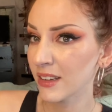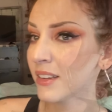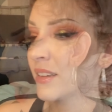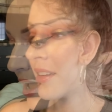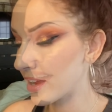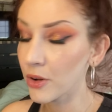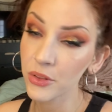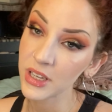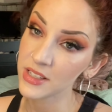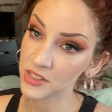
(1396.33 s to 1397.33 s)
I can
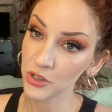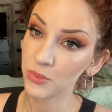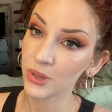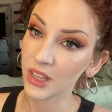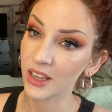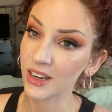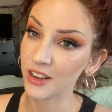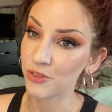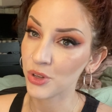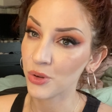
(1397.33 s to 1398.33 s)
only assume that
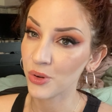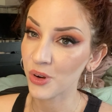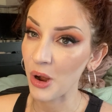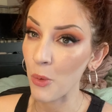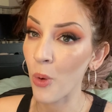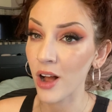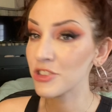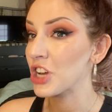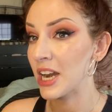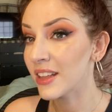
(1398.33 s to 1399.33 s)
if you
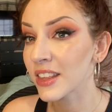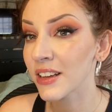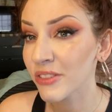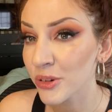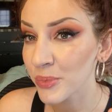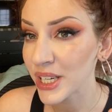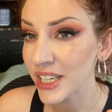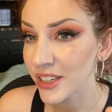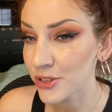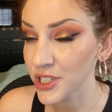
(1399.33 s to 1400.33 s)
watch anything from me,
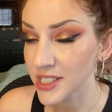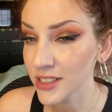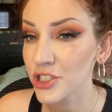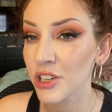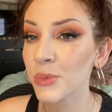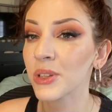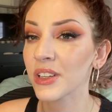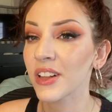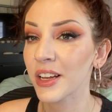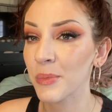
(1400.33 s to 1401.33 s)
you just legitimately
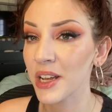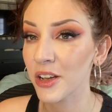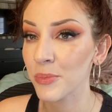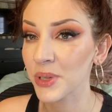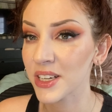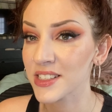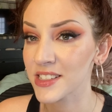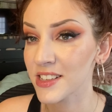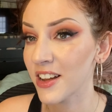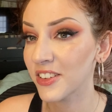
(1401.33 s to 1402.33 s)
like makeup, because it's
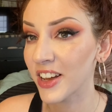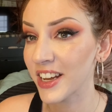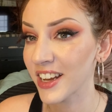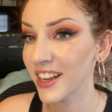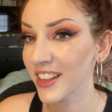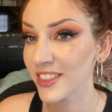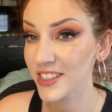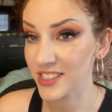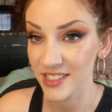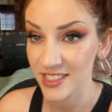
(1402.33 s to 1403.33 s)
not like
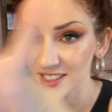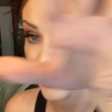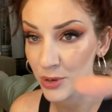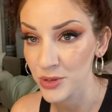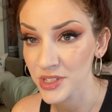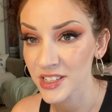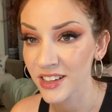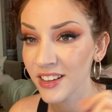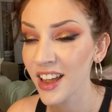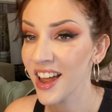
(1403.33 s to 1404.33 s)
this is the most
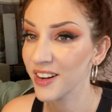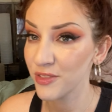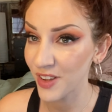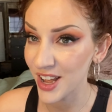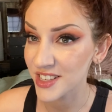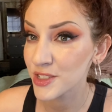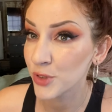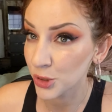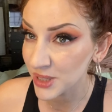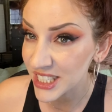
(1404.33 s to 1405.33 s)
advanced
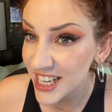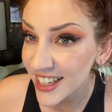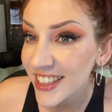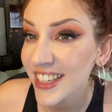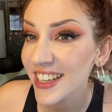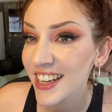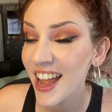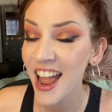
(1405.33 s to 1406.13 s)
filming technique.